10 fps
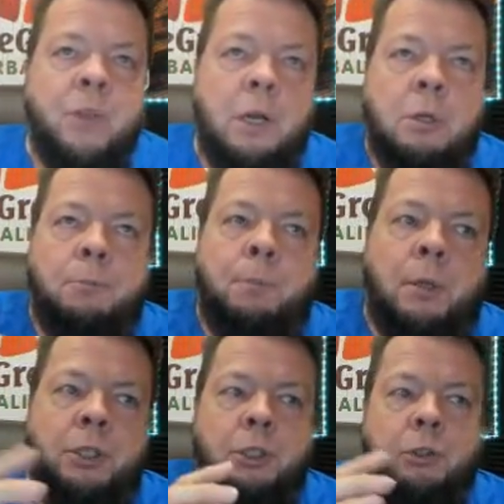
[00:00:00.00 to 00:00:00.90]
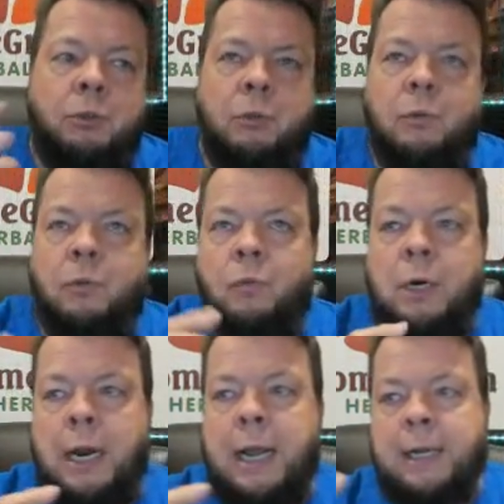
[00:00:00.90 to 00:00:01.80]
and those pulses
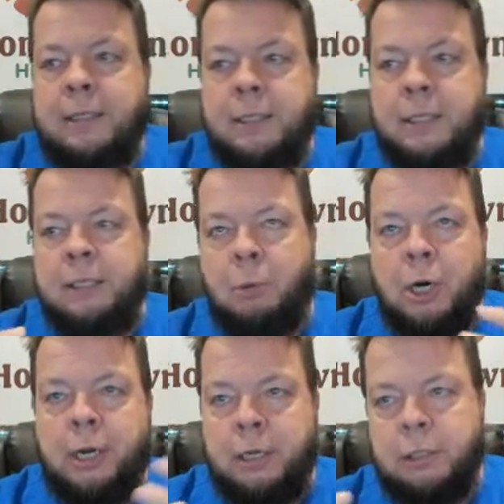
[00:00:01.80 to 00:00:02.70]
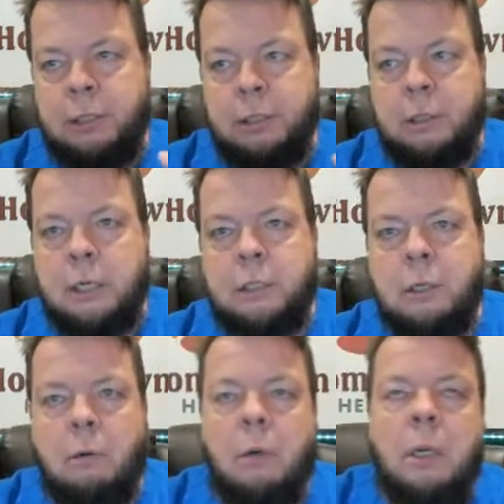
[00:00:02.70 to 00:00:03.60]
relate to these meridians. Okay,
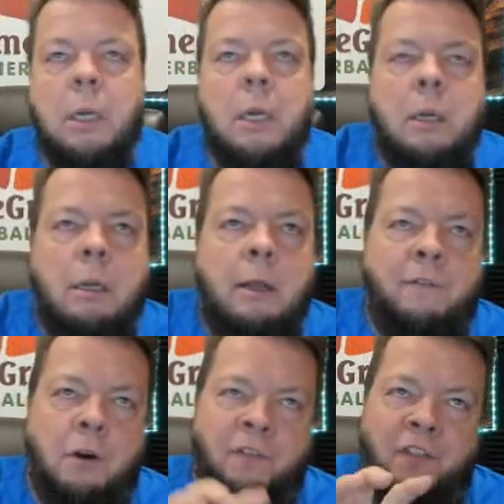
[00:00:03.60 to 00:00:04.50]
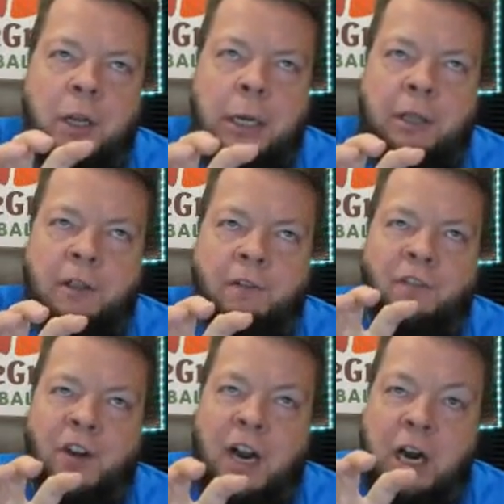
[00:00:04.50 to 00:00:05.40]
so if you're feeling the
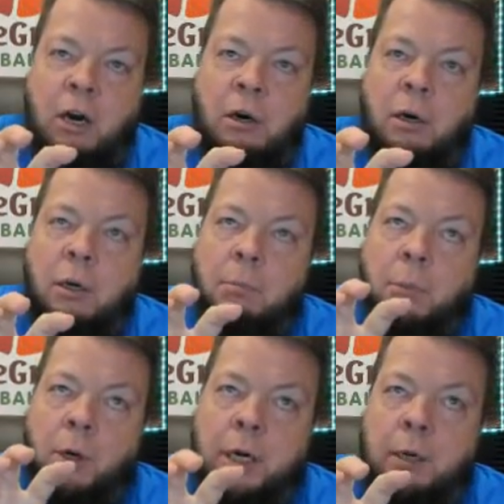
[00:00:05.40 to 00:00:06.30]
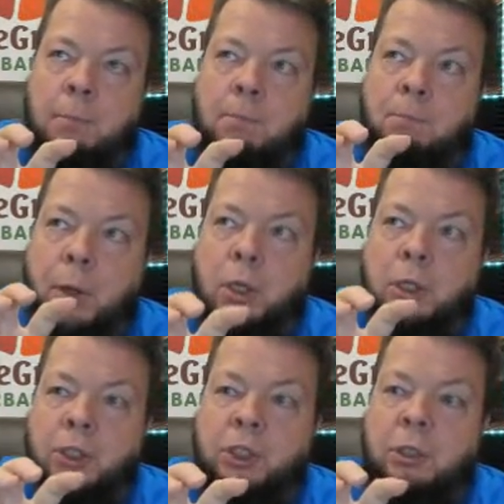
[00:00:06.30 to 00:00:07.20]
fire meridian
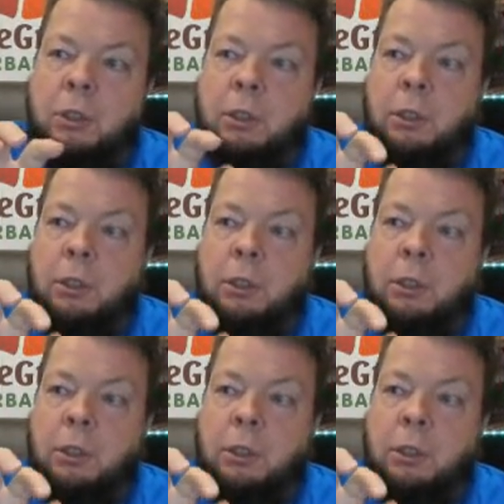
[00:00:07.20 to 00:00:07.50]
pulse,